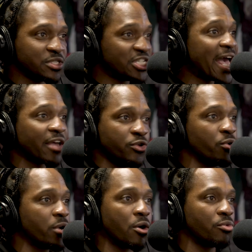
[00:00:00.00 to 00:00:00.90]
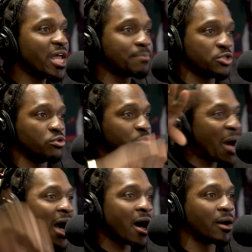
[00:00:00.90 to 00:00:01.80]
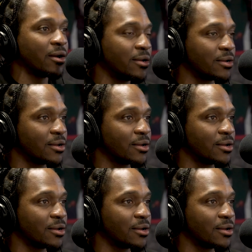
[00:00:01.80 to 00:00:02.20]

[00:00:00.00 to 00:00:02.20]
Chad Hugo, Neptune's, bang.